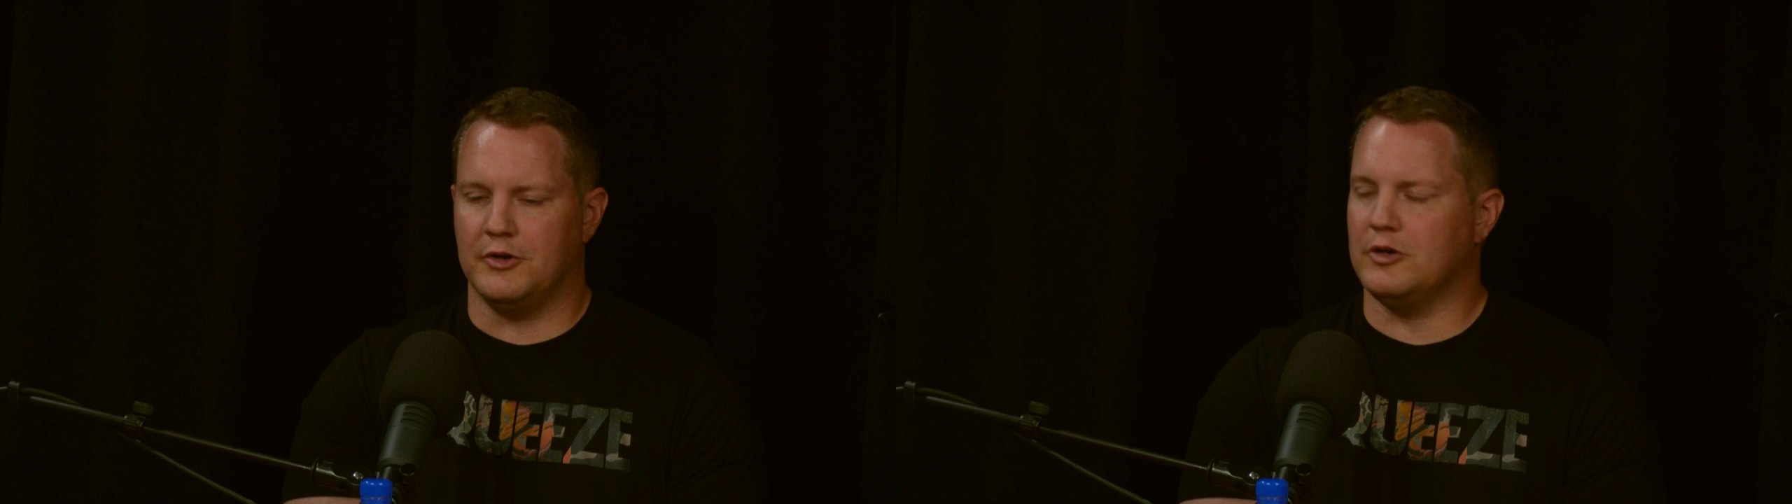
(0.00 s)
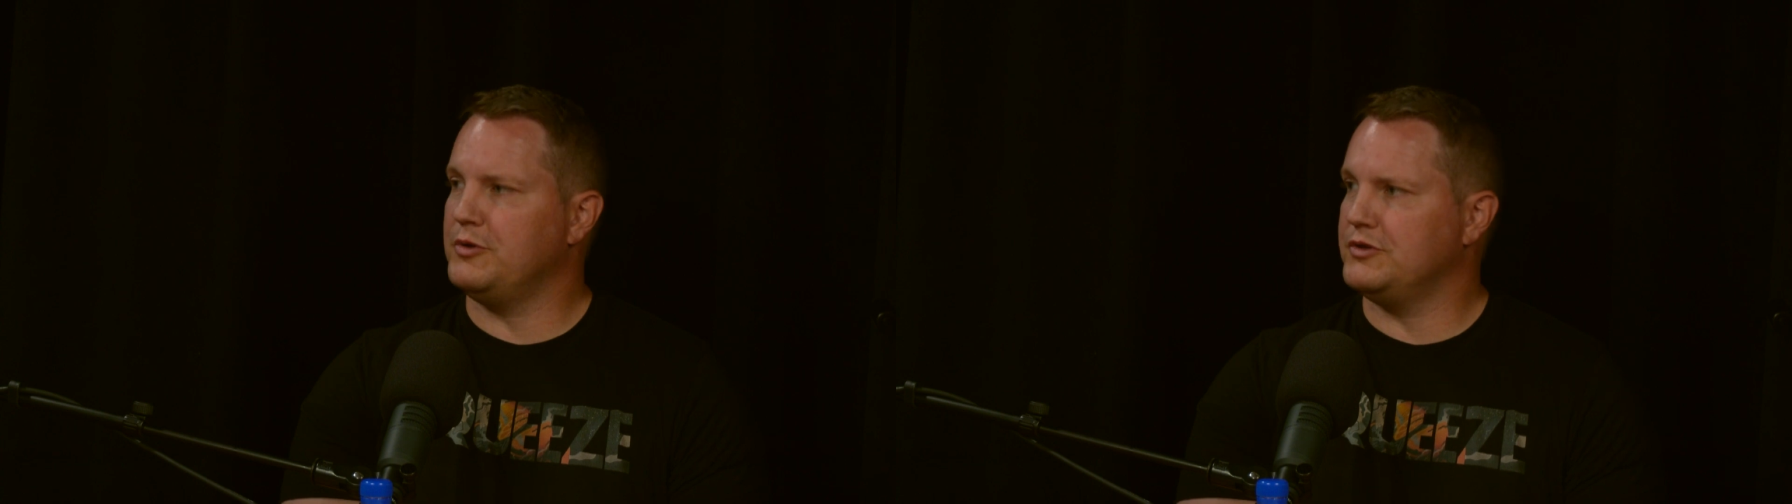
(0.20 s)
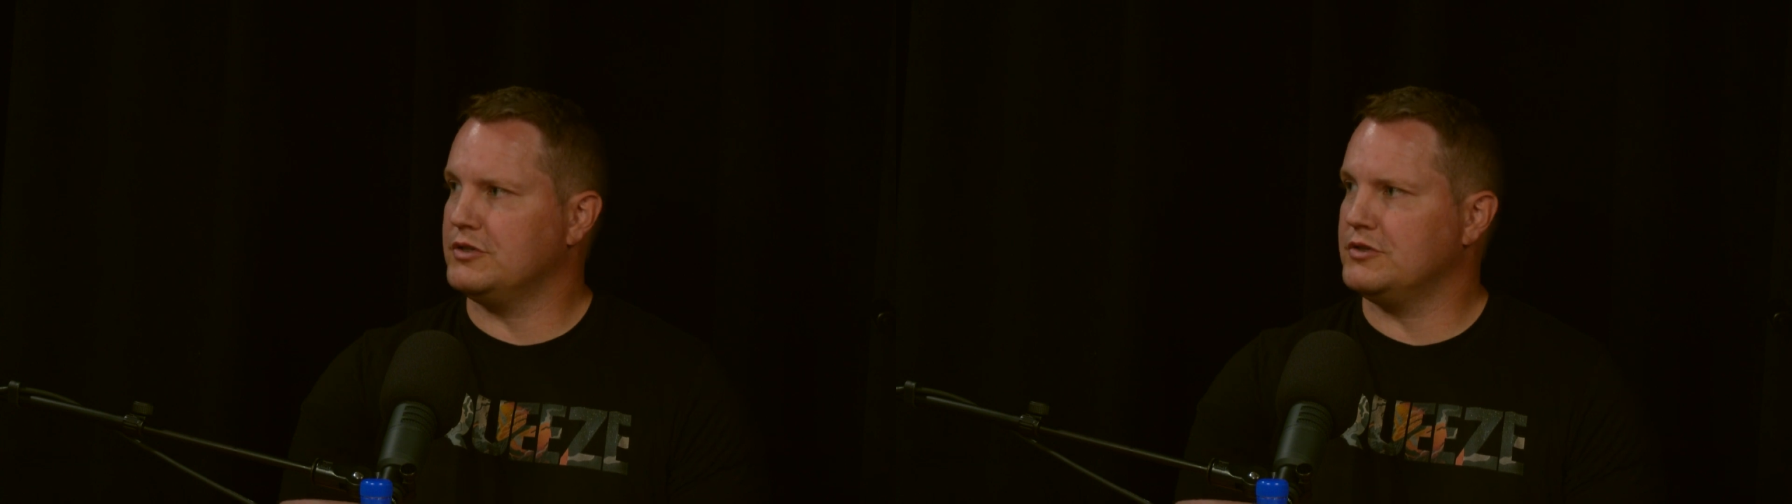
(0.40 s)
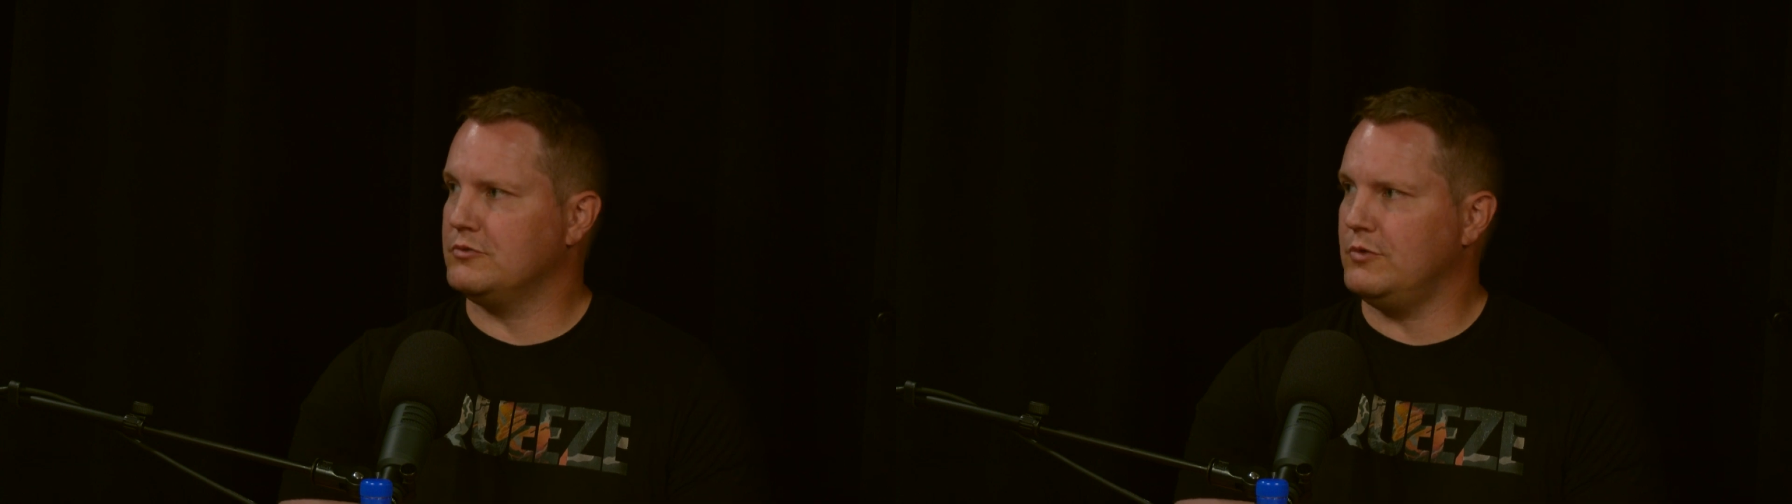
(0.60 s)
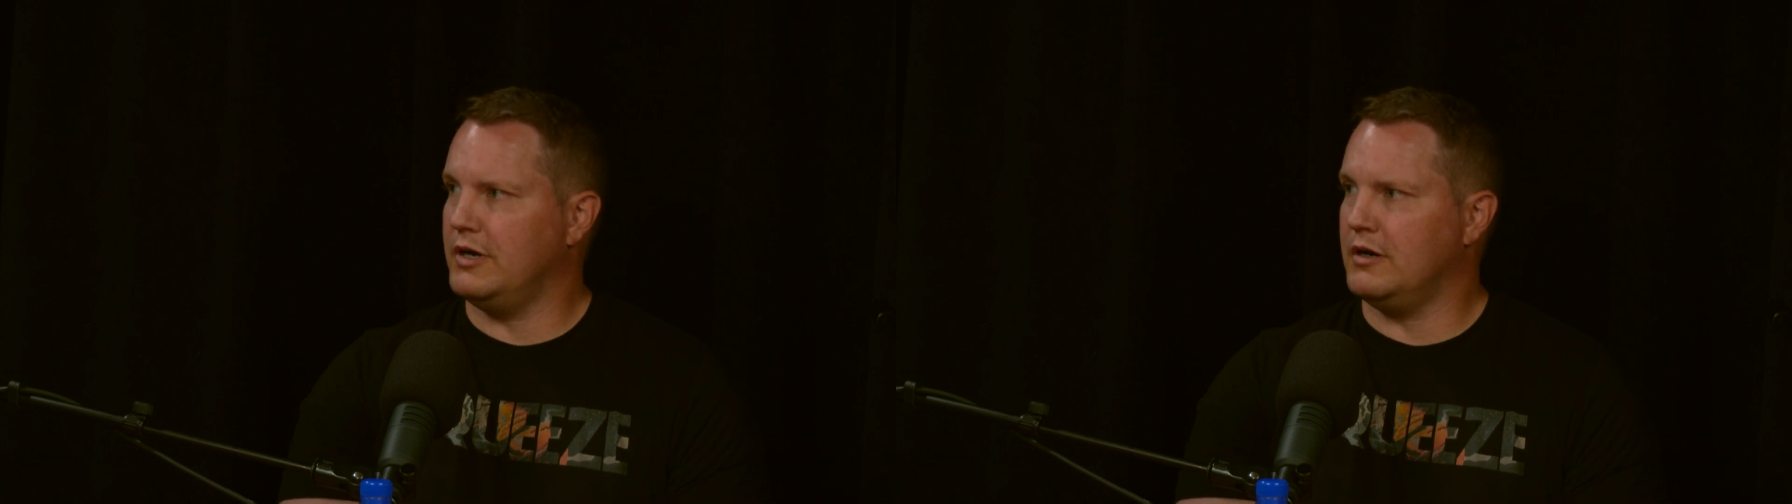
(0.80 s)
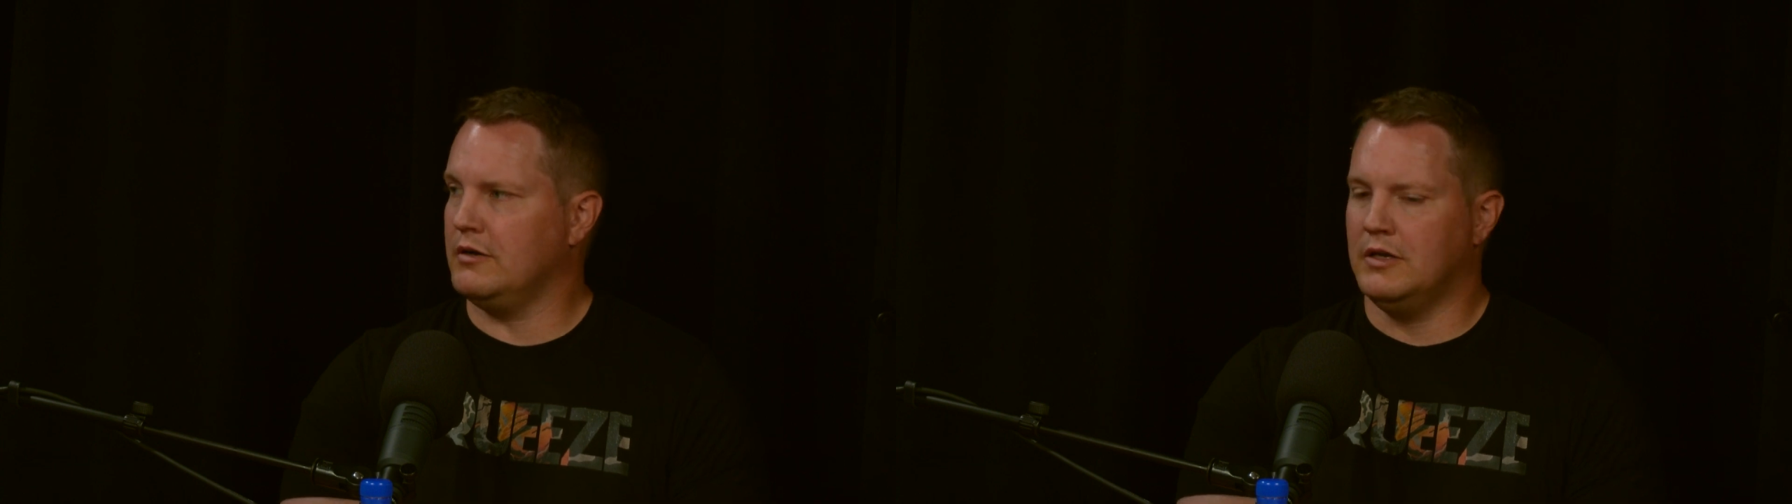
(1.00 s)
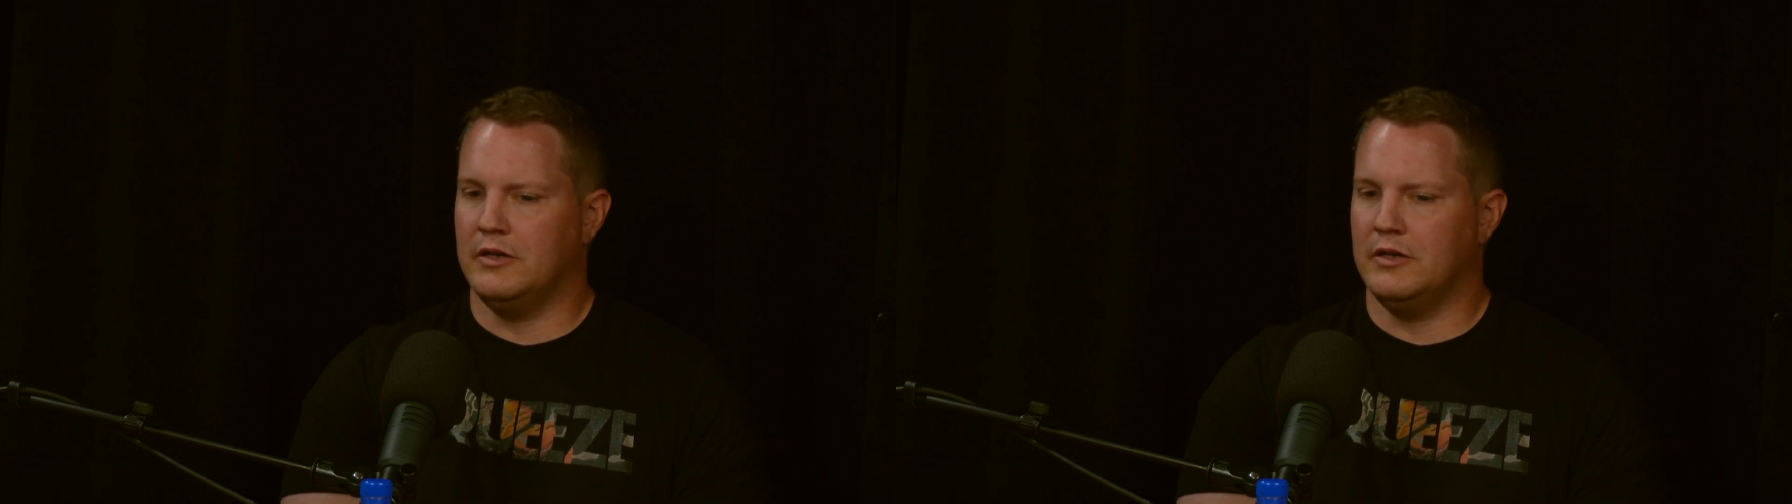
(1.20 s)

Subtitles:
in a position where